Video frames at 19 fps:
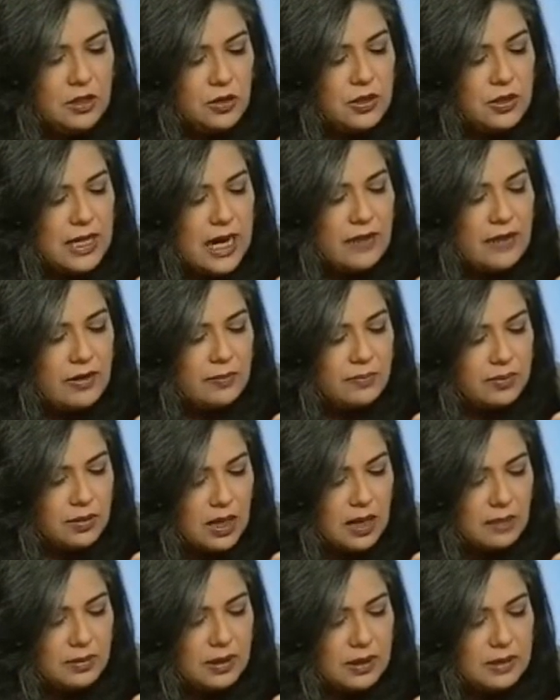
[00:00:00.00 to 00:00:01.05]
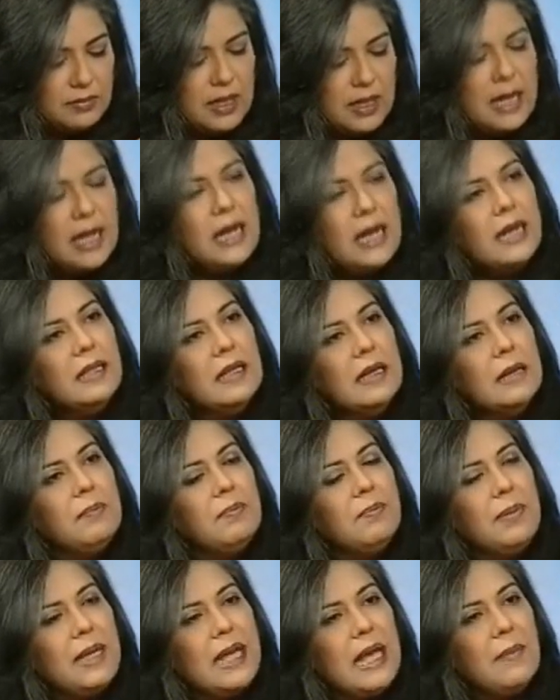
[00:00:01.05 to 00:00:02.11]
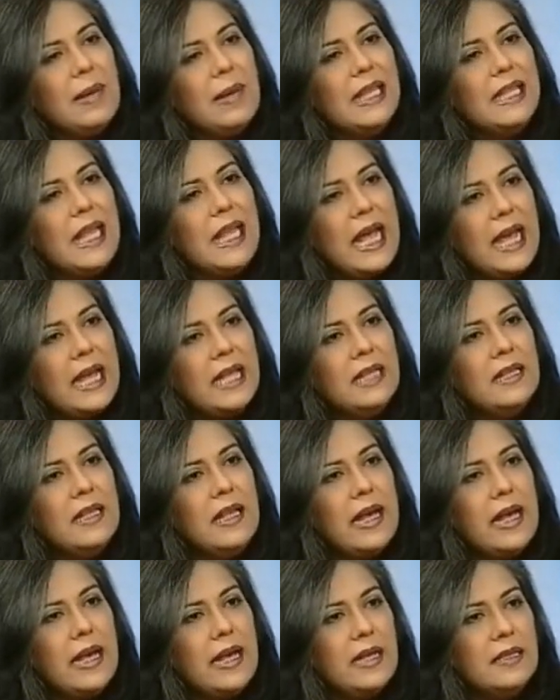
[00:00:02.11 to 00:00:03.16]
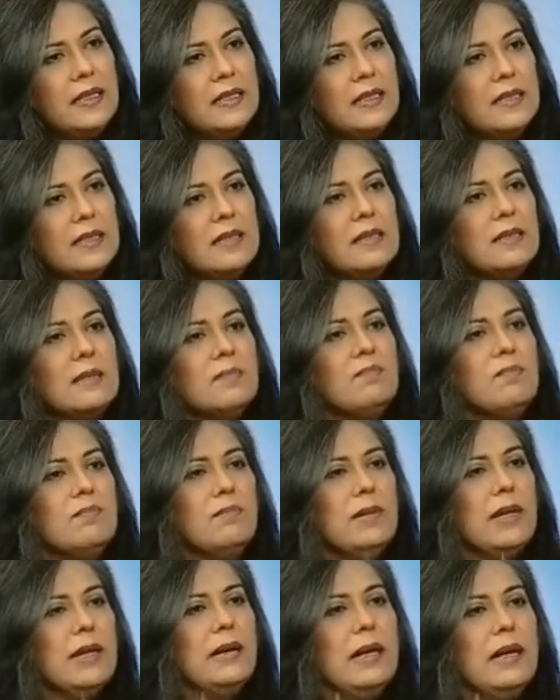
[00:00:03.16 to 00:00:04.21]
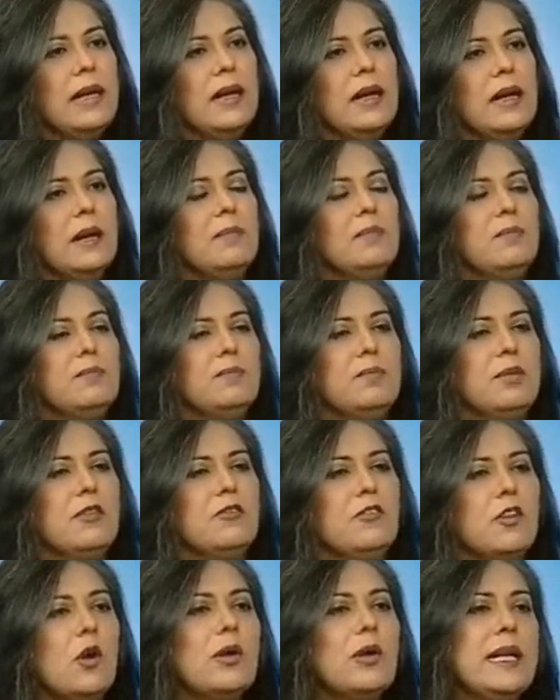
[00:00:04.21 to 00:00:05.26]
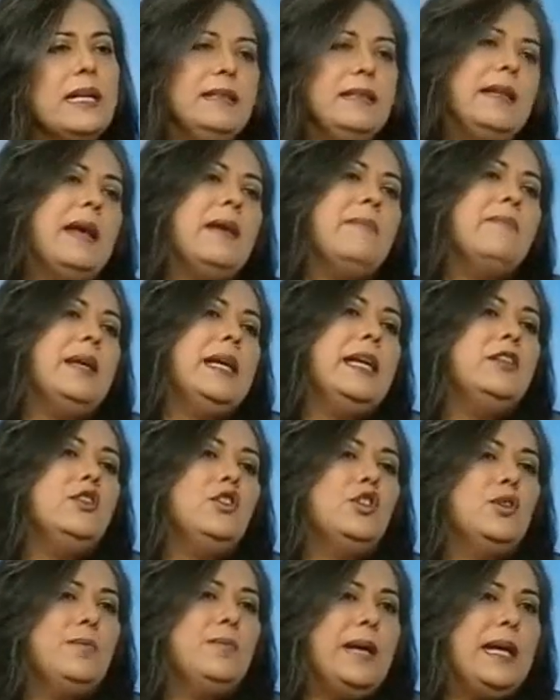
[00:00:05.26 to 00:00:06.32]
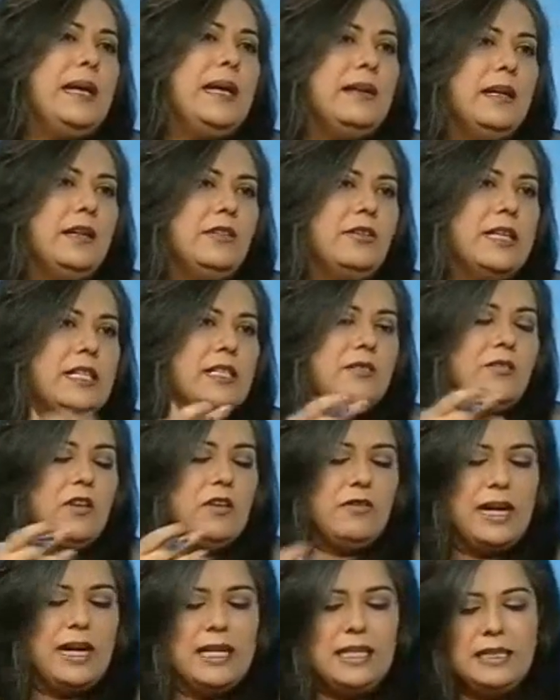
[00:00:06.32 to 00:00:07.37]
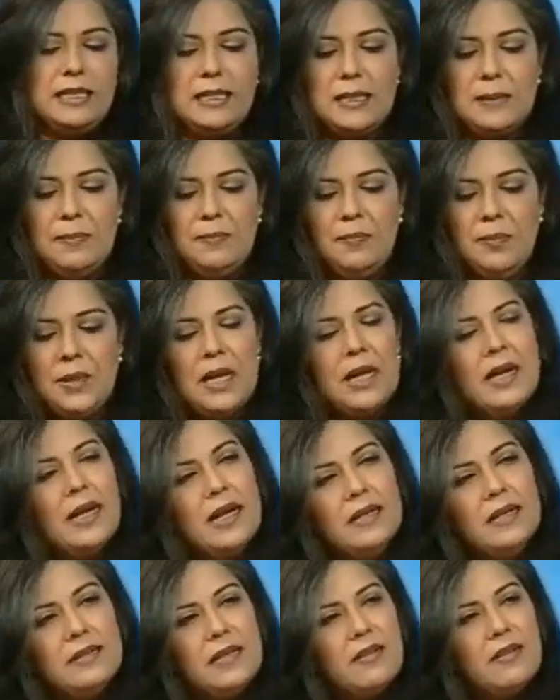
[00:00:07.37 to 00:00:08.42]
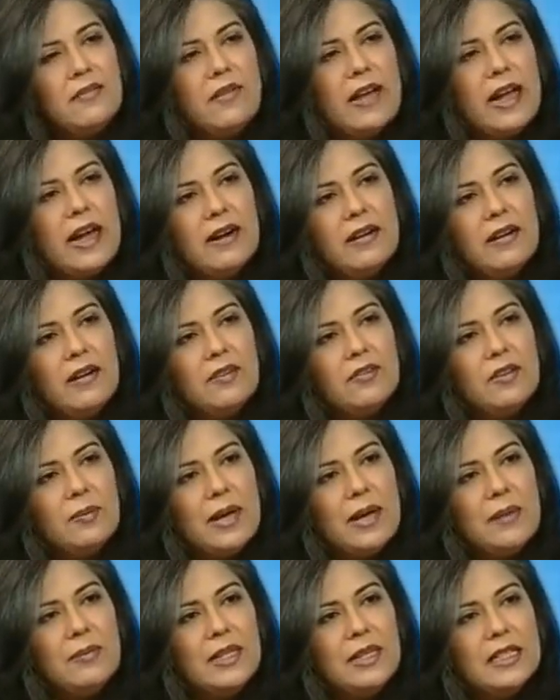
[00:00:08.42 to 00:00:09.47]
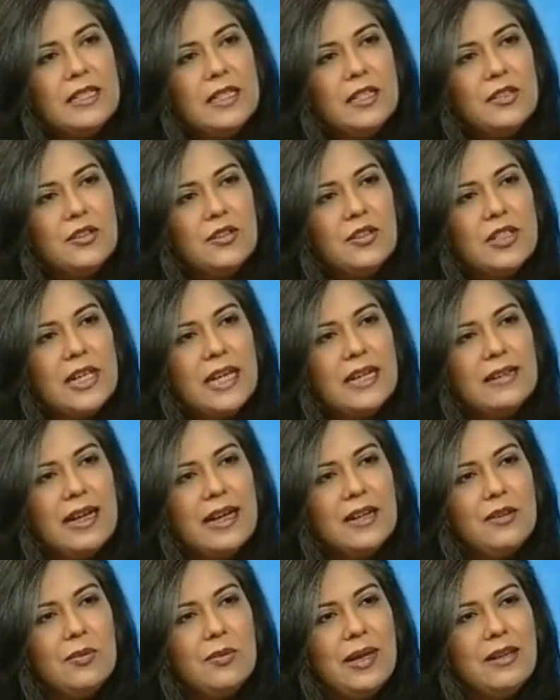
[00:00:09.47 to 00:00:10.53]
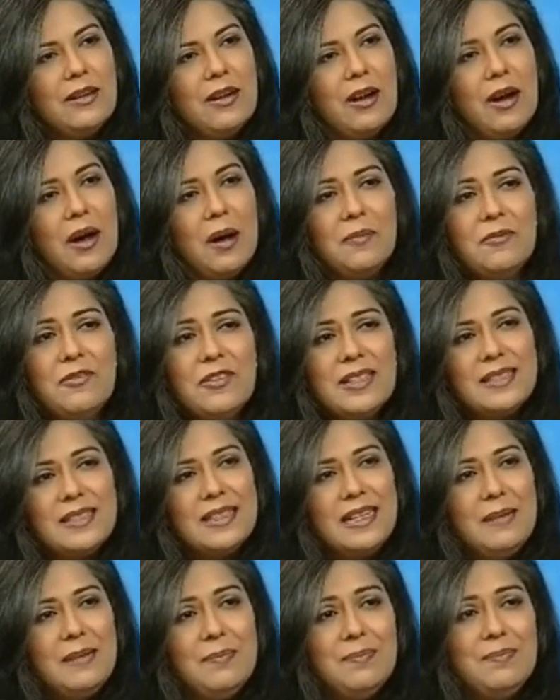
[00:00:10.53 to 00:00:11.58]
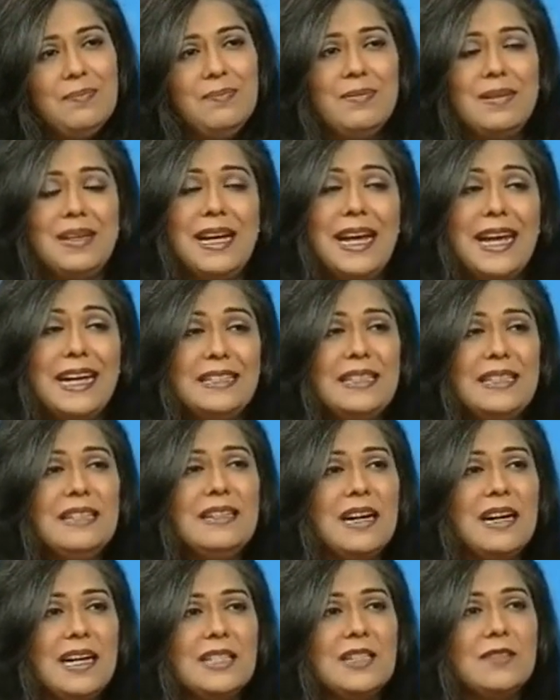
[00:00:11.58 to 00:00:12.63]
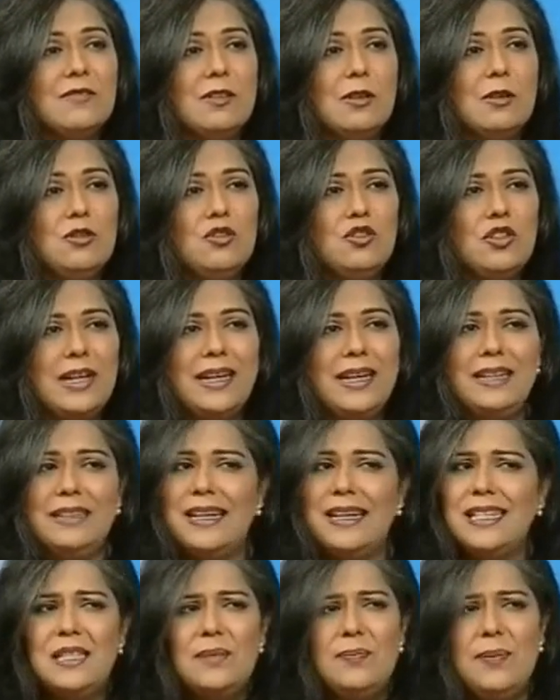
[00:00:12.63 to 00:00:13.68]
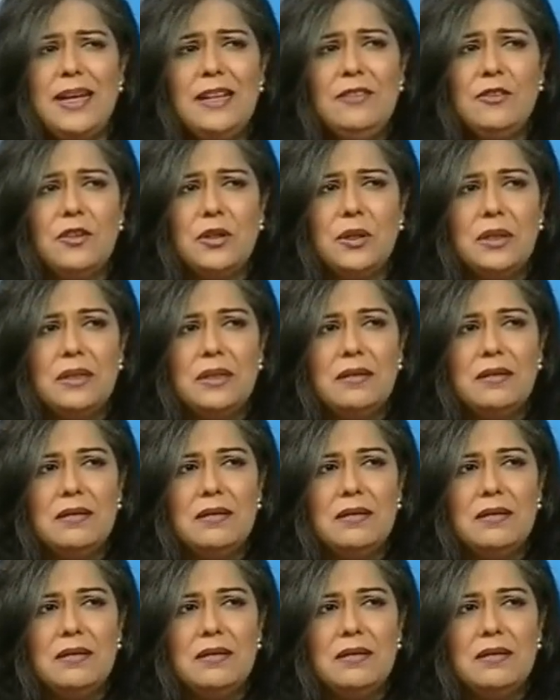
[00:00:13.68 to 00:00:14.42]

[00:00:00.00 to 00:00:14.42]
don't have a problem, the PML-N is provoking them into being aggressive or violent. Is that fair of the Prime Minister to say that when obviously 18 hours of load shedding, that's painful?